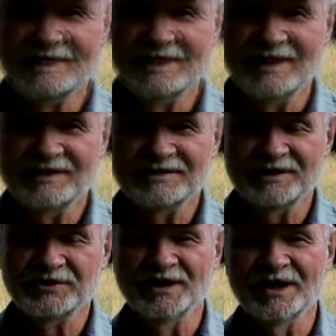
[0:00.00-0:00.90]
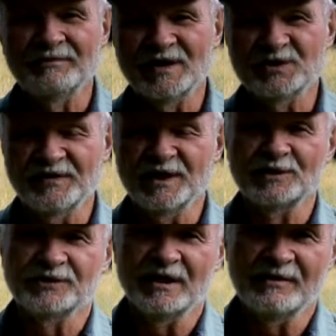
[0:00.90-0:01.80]
Yes, this
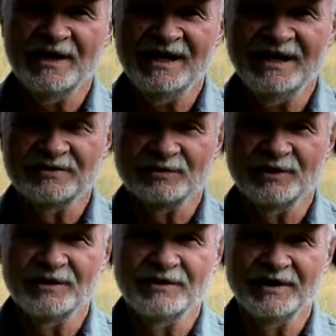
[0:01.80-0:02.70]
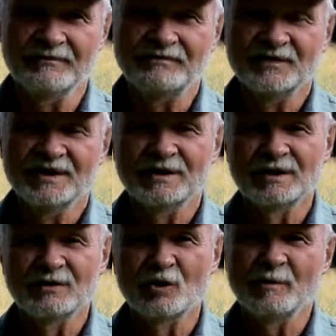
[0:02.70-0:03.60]
field to our right is where
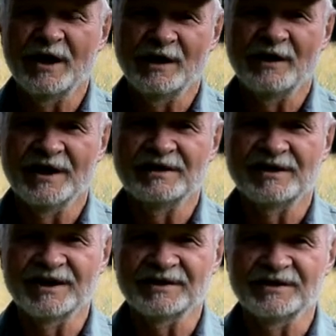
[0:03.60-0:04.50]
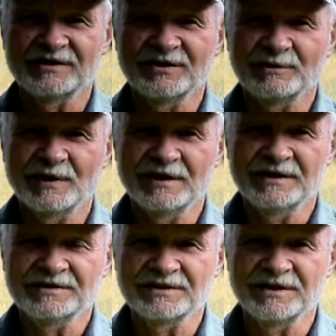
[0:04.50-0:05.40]
my arrowhead collecting took
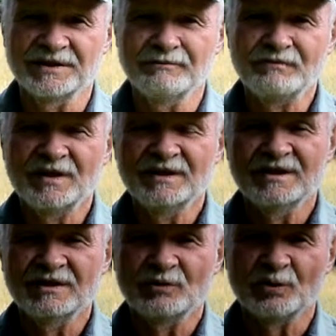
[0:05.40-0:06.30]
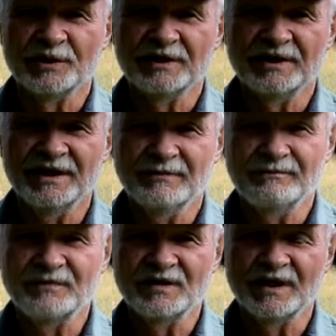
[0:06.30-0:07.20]
place. When
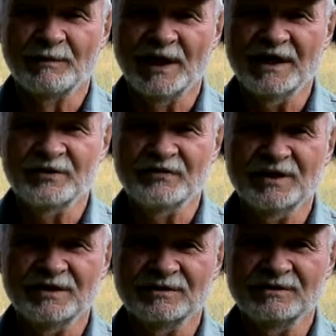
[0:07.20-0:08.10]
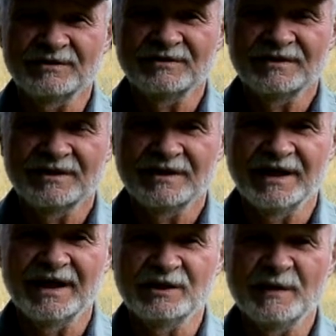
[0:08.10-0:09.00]
they'd plow the field,
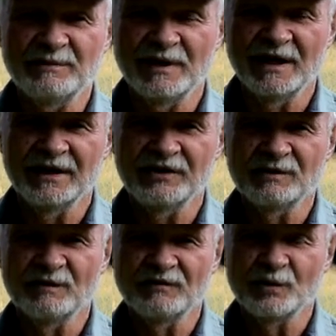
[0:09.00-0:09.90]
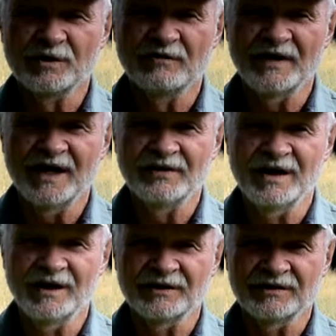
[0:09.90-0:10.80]
it had to be plowed up before you could find
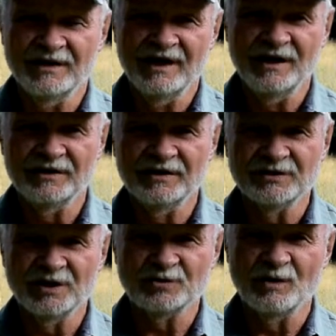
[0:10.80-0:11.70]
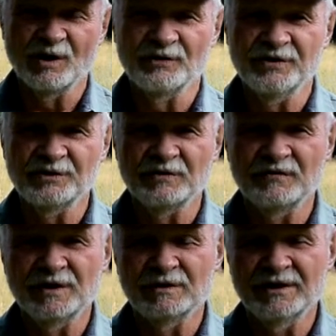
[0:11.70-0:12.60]
the arrowhead. Just walking through the
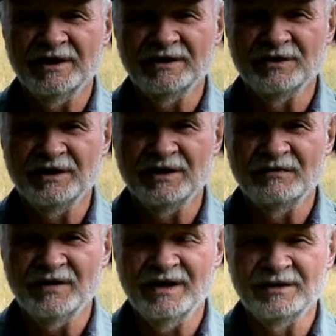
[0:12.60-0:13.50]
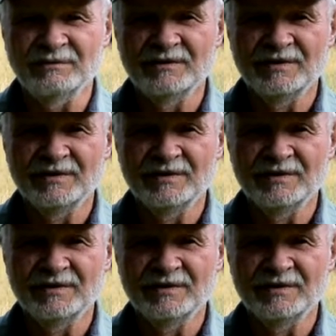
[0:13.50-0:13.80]
field now, you can't find them.